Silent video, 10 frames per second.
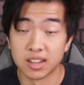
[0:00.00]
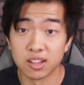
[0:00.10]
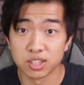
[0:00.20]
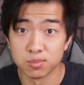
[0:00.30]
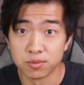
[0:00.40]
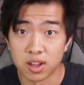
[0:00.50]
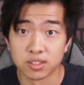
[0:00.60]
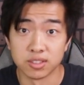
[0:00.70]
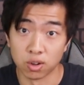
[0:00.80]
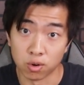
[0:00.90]
Now let's move
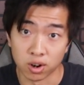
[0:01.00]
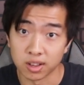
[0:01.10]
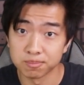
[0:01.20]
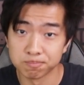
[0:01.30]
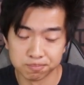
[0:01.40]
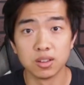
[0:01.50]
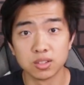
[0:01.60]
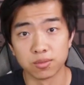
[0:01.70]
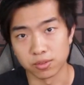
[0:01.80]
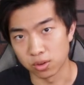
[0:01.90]
on to the Aura.
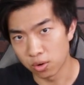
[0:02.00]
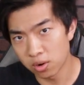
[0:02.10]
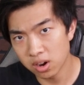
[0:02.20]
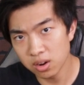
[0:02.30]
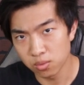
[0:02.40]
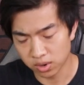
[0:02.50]
So for the Aura,